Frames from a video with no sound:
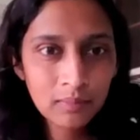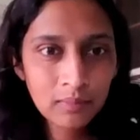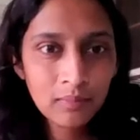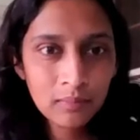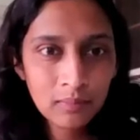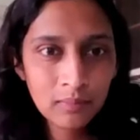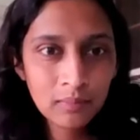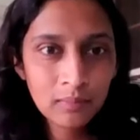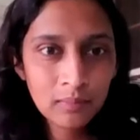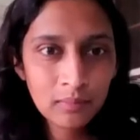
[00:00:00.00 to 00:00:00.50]

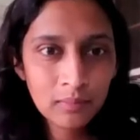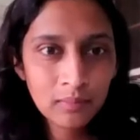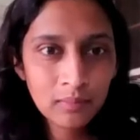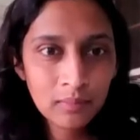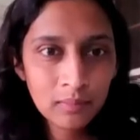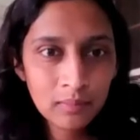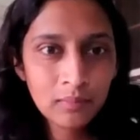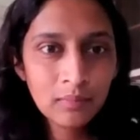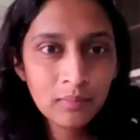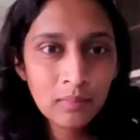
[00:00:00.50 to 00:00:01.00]

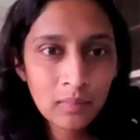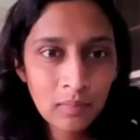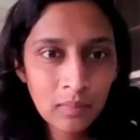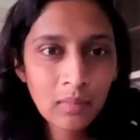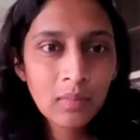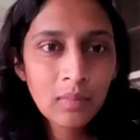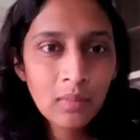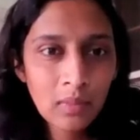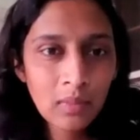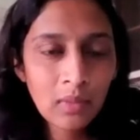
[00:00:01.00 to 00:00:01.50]

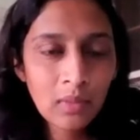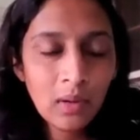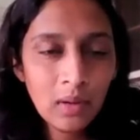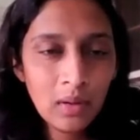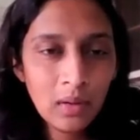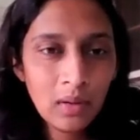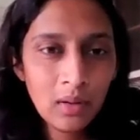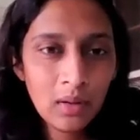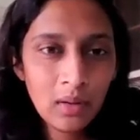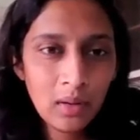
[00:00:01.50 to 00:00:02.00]

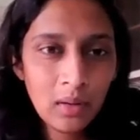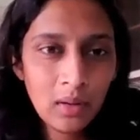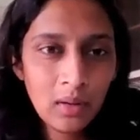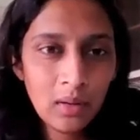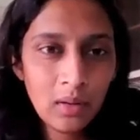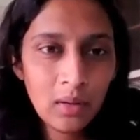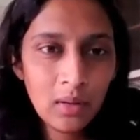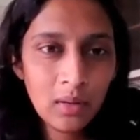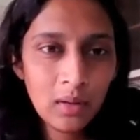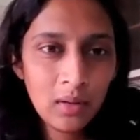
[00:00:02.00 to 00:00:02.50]

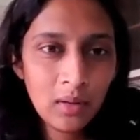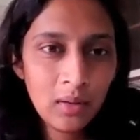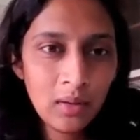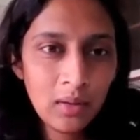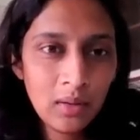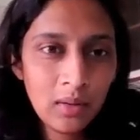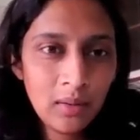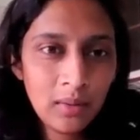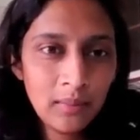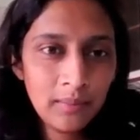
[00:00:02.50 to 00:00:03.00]

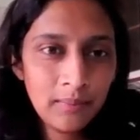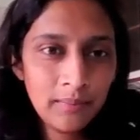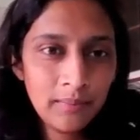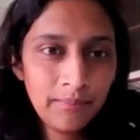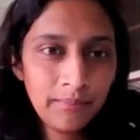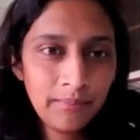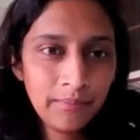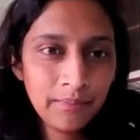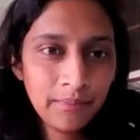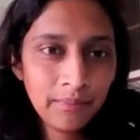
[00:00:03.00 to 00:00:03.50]

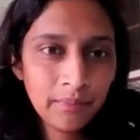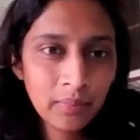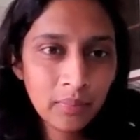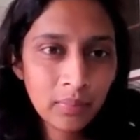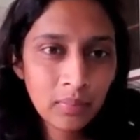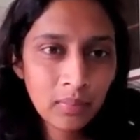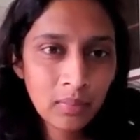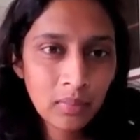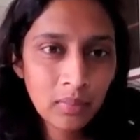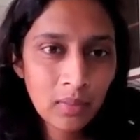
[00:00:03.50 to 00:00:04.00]

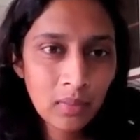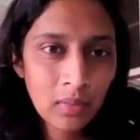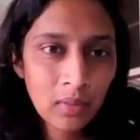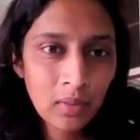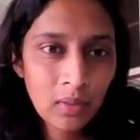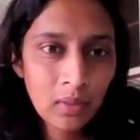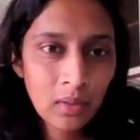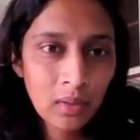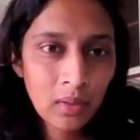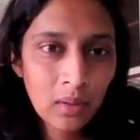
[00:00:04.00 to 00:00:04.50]

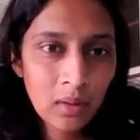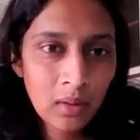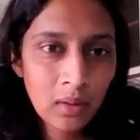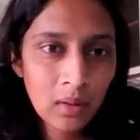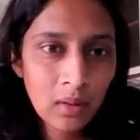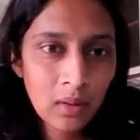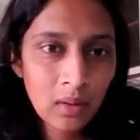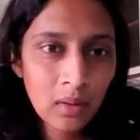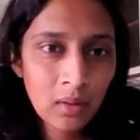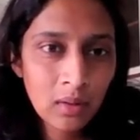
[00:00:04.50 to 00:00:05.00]

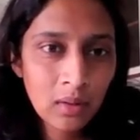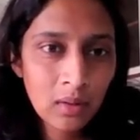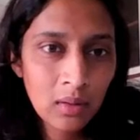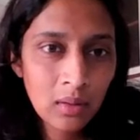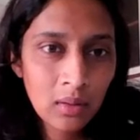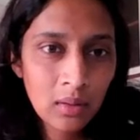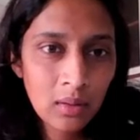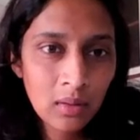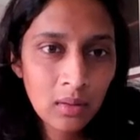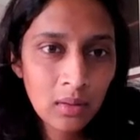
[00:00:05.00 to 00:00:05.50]

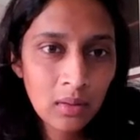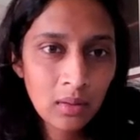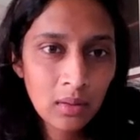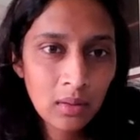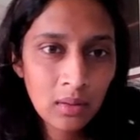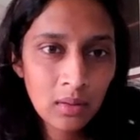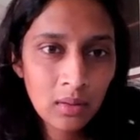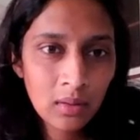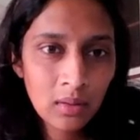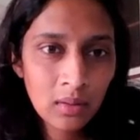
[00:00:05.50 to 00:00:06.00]

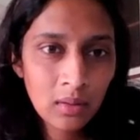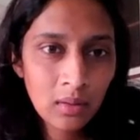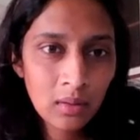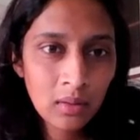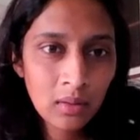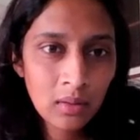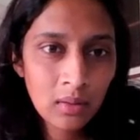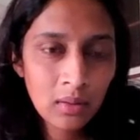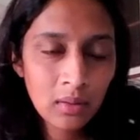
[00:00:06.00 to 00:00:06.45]
(not speaking)